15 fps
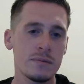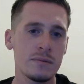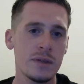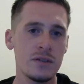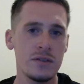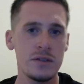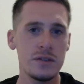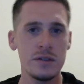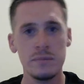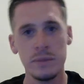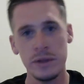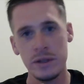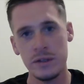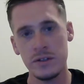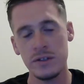H D,
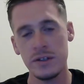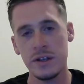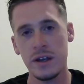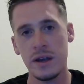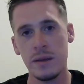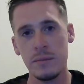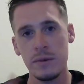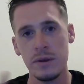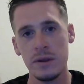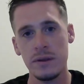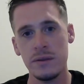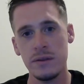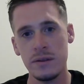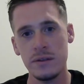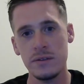my H D camera
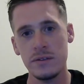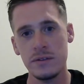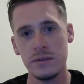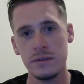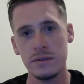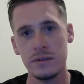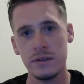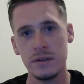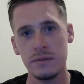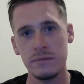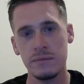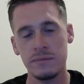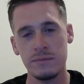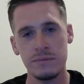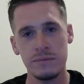and this
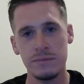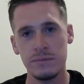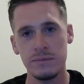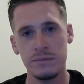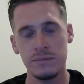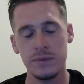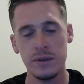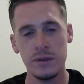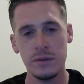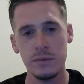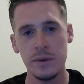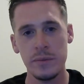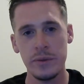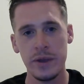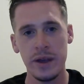uh,
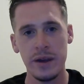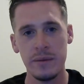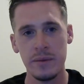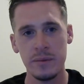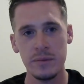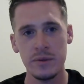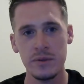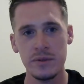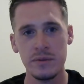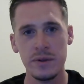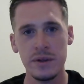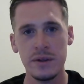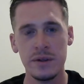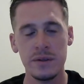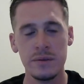webcam I'm using
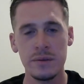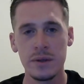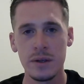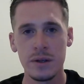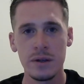right now.